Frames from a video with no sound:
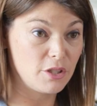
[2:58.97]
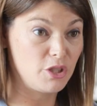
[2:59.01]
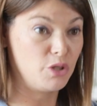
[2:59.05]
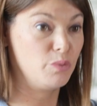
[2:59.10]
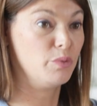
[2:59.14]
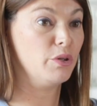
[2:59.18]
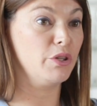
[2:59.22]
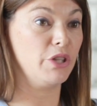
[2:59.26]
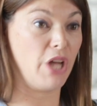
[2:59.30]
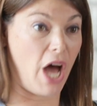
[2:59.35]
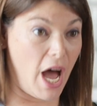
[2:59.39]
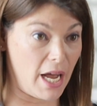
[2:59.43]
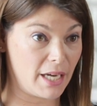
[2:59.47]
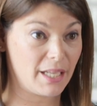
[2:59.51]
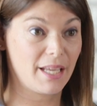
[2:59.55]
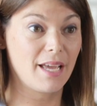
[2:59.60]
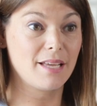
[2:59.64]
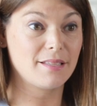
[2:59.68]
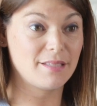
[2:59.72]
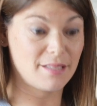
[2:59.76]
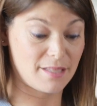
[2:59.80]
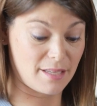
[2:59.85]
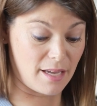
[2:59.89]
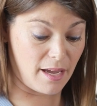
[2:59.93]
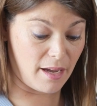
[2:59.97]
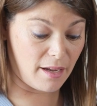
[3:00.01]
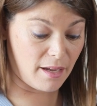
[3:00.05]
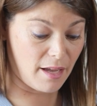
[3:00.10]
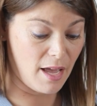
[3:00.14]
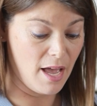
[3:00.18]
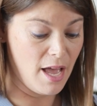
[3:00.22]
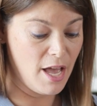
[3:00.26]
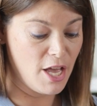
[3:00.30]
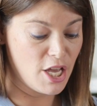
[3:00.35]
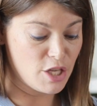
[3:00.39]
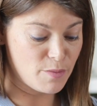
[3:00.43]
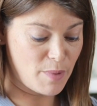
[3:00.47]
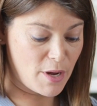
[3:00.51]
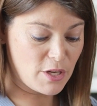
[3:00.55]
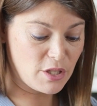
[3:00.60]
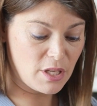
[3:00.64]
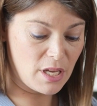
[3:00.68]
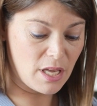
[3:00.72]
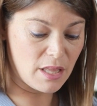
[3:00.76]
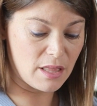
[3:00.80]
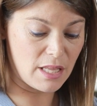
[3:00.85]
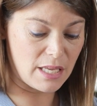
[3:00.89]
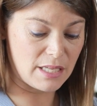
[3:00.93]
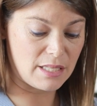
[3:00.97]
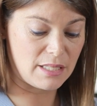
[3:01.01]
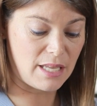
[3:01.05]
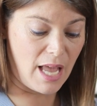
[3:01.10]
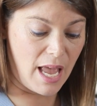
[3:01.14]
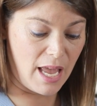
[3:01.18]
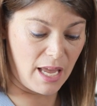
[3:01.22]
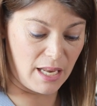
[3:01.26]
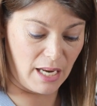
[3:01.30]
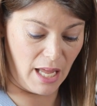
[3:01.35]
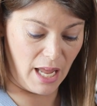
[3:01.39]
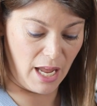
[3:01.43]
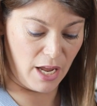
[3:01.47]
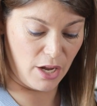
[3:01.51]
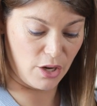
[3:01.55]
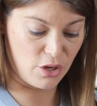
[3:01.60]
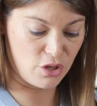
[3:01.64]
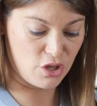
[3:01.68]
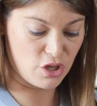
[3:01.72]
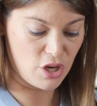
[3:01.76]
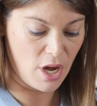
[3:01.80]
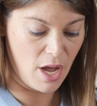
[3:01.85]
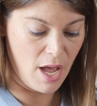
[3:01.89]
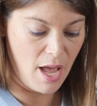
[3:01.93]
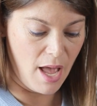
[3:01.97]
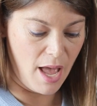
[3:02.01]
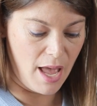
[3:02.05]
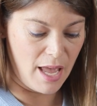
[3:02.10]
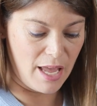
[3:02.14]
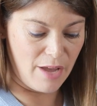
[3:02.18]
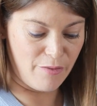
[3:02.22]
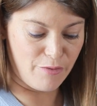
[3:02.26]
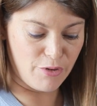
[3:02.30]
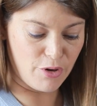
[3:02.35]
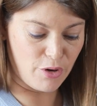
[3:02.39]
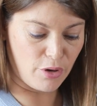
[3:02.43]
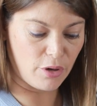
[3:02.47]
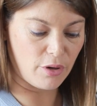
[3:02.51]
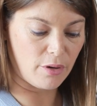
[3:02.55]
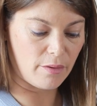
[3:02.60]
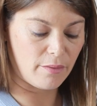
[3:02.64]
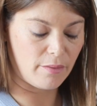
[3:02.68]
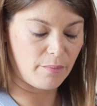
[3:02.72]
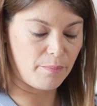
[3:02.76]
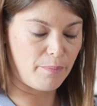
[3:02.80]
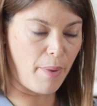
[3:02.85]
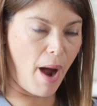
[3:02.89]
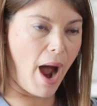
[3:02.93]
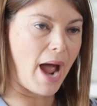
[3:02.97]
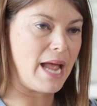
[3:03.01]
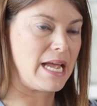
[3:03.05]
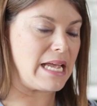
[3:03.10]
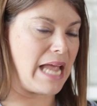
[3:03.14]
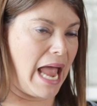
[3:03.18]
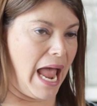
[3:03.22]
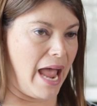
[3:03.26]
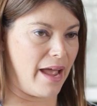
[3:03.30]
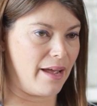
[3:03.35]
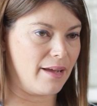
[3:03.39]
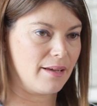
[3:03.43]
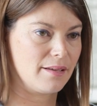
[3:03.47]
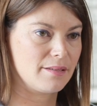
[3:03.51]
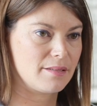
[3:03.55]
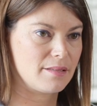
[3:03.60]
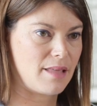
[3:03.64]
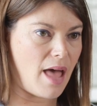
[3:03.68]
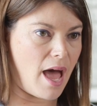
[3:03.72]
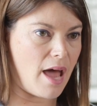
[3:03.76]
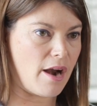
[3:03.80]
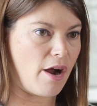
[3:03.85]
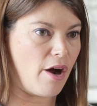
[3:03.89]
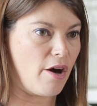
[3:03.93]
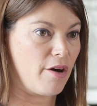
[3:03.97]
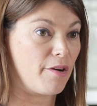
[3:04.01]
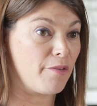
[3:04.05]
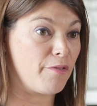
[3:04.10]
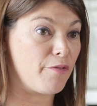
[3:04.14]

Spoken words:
You will not get sick, especially in this day and age. If you're buying eggs that are